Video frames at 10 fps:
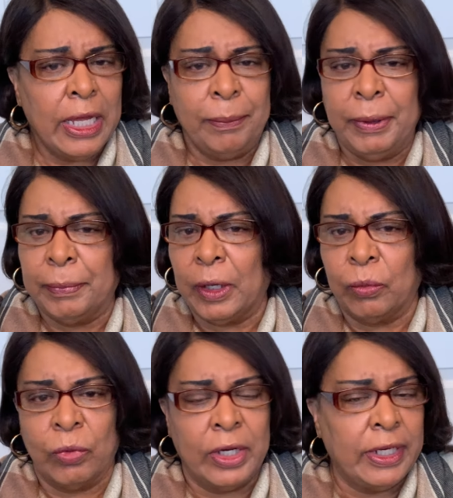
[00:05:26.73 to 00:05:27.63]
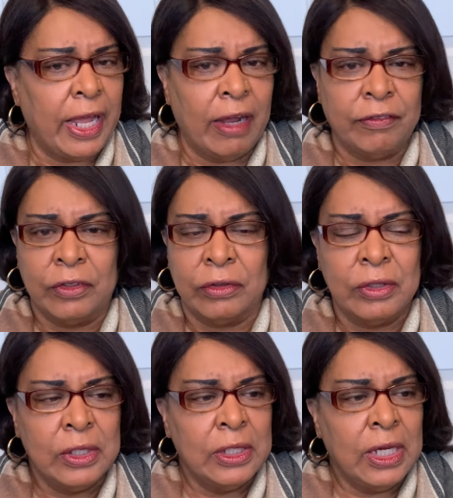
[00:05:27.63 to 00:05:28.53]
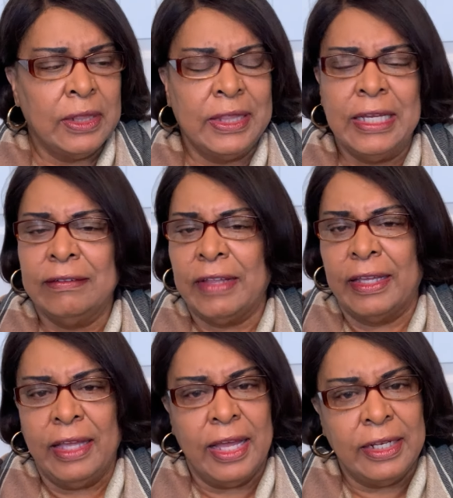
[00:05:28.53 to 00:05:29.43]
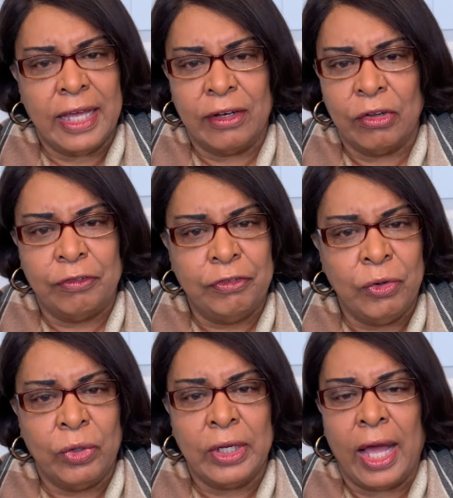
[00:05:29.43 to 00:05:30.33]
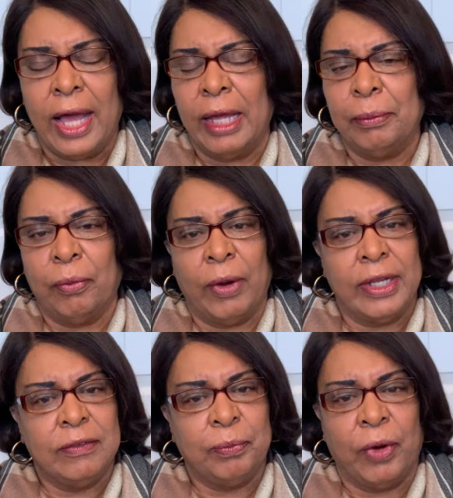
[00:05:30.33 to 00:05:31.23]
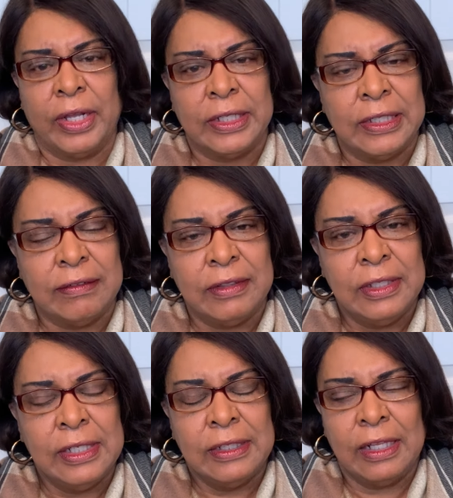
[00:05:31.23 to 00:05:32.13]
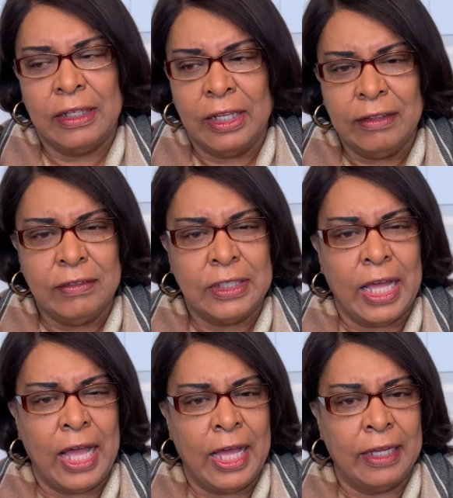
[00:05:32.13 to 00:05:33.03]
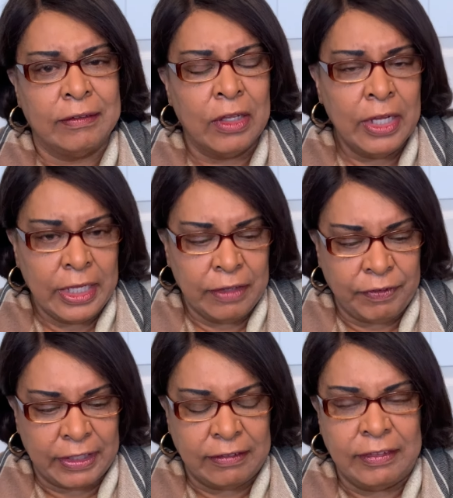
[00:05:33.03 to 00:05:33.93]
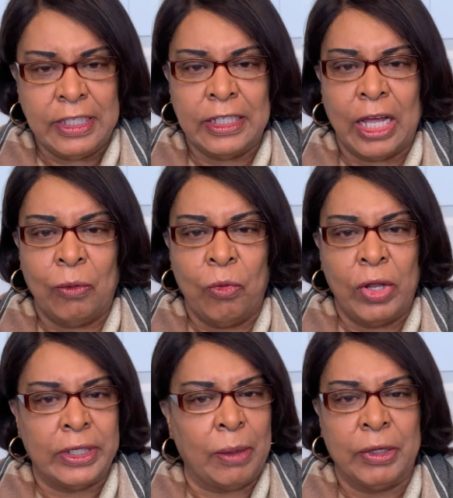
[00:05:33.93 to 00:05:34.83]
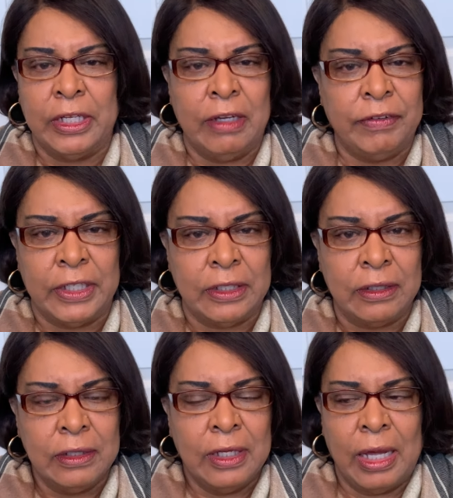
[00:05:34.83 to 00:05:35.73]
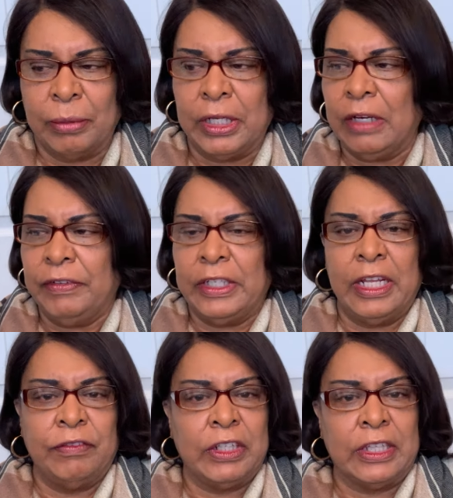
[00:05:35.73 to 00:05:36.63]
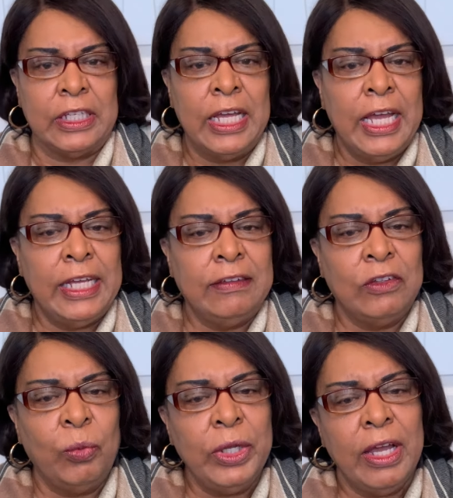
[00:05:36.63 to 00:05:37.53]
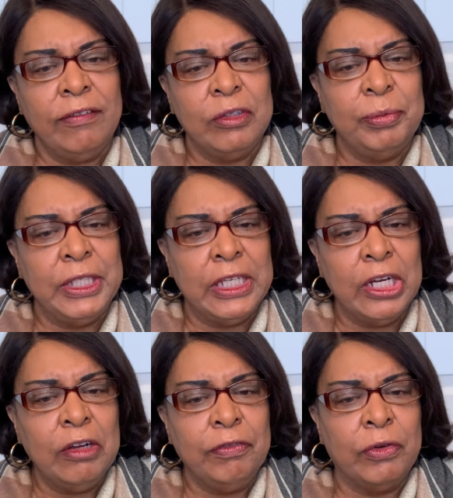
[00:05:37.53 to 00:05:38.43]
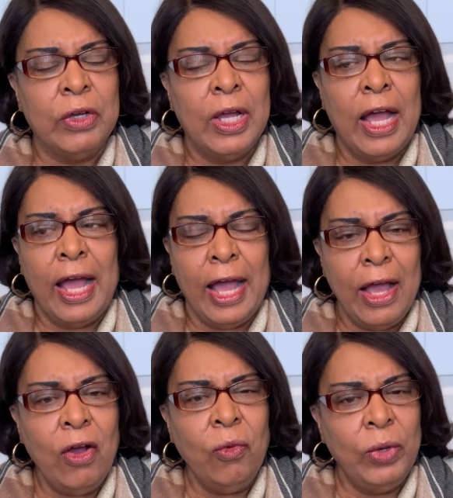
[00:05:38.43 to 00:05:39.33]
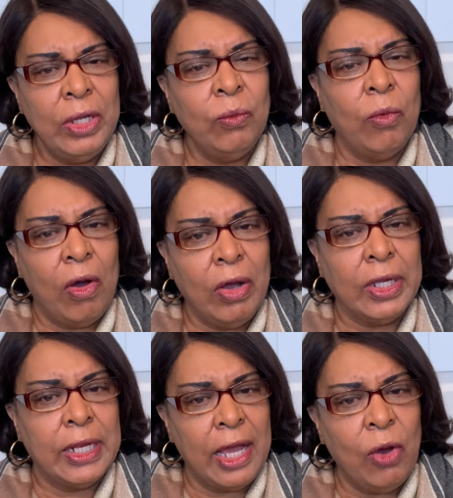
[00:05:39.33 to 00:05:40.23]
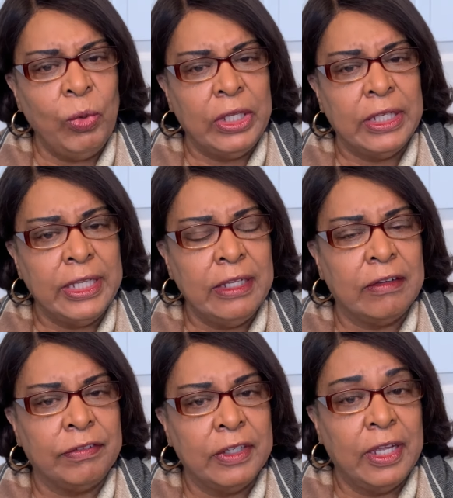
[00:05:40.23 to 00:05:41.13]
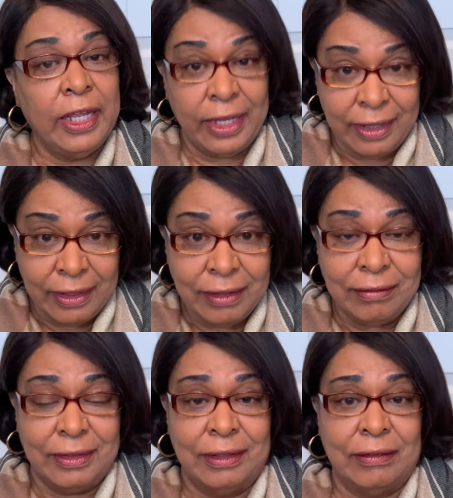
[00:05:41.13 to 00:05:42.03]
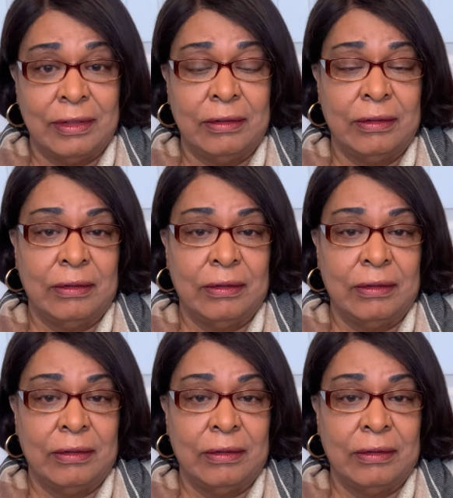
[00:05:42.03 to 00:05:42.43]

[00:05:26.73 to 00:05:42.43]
And people are running after things they cannot afford, high-priced products, the lust of the eyes. If I see it, I want it. I'm coveting everything. And so we have to be careful how we walk and how we live in this season.